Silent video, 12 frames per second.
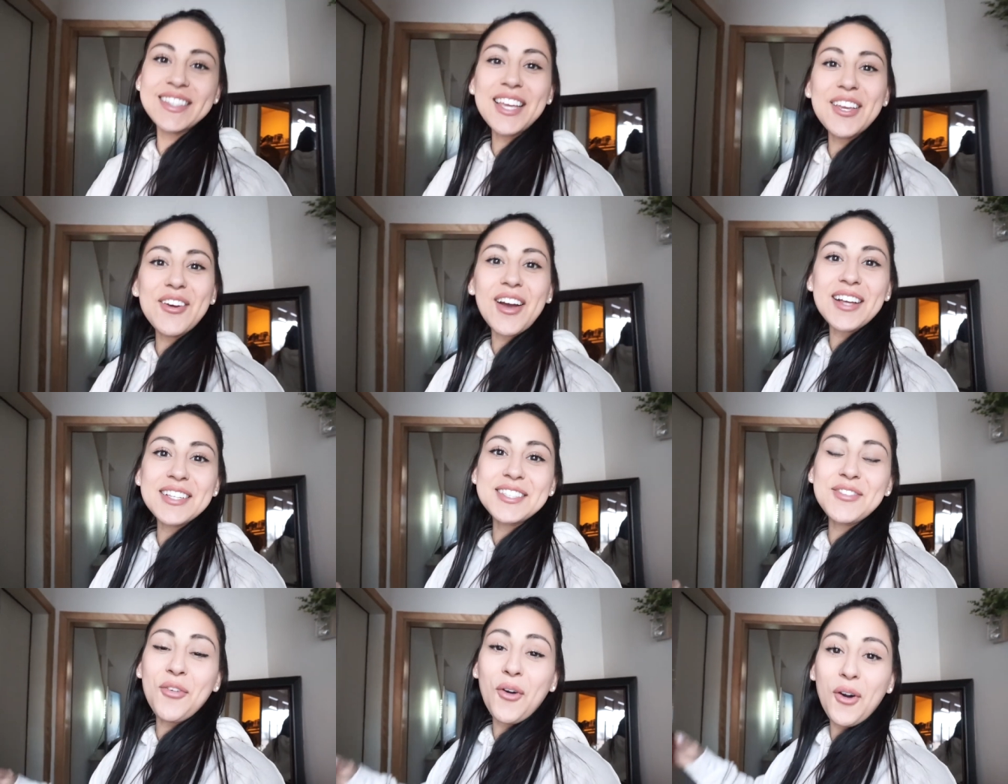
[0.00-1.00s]
Thank you guys
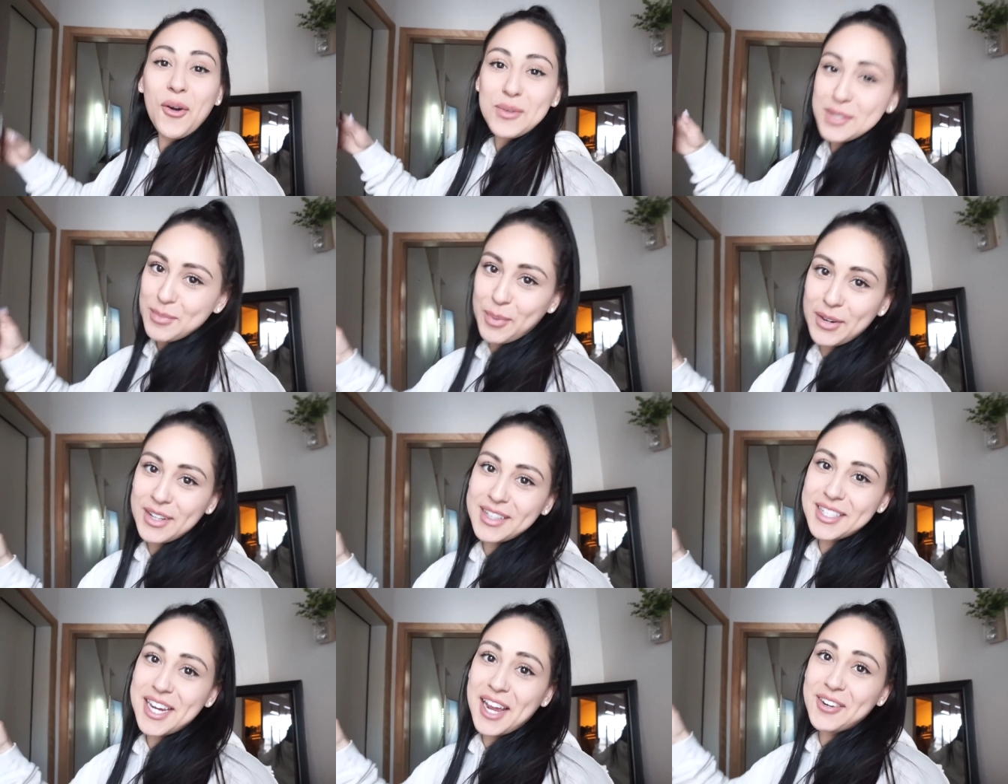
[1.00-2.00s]
for always supporting
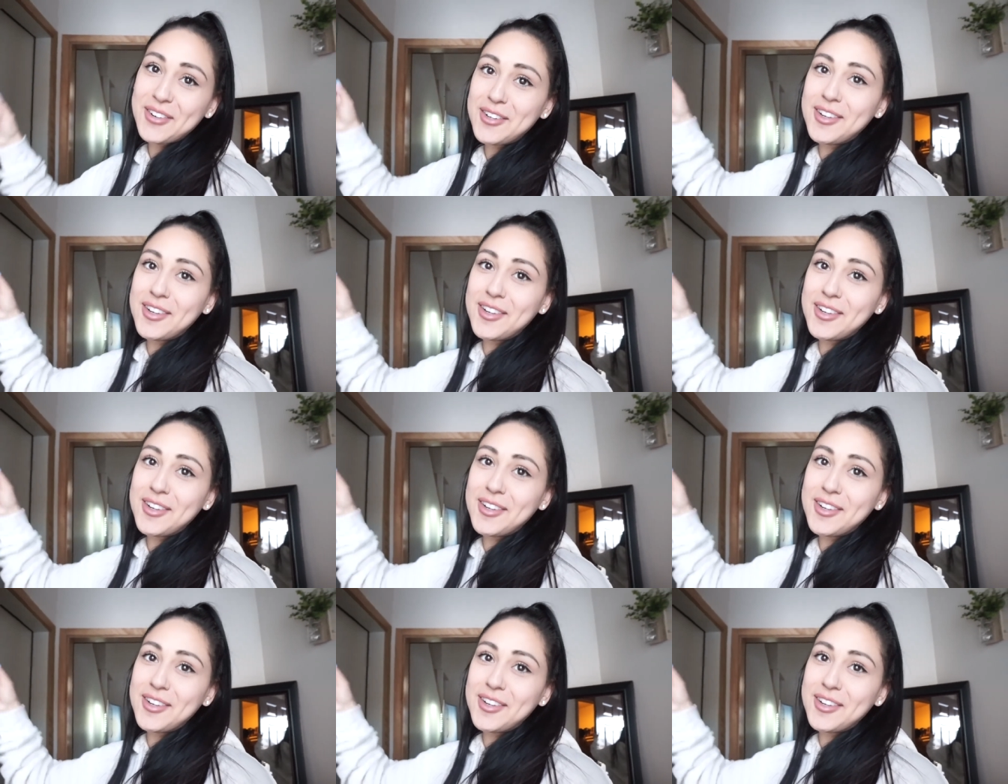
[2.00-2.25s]
the channel.